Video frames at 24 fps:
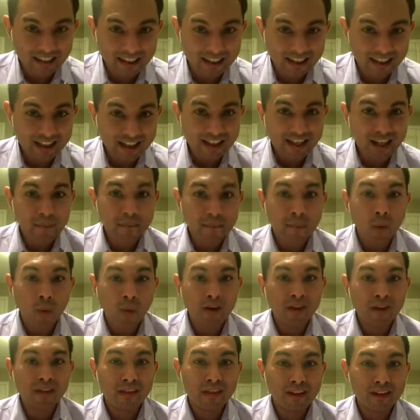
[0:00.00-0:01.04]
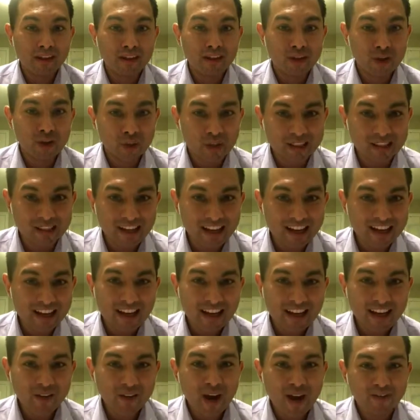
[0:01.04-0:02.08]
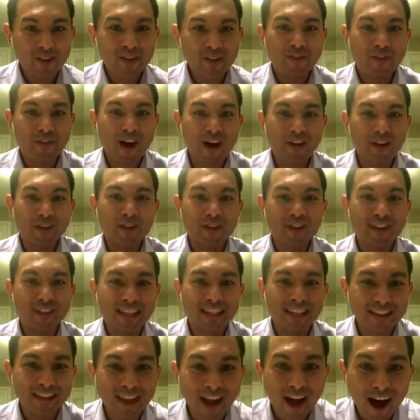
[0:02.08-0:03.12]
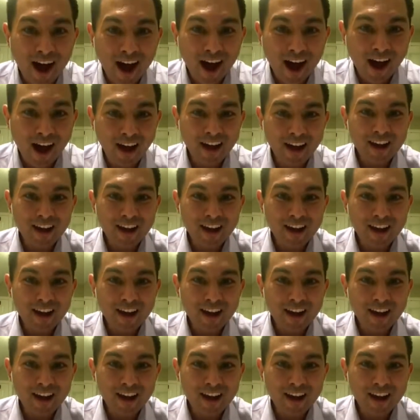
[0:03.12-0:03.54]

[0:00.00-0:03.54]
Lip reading: And the important thing to do is you have to follow state law,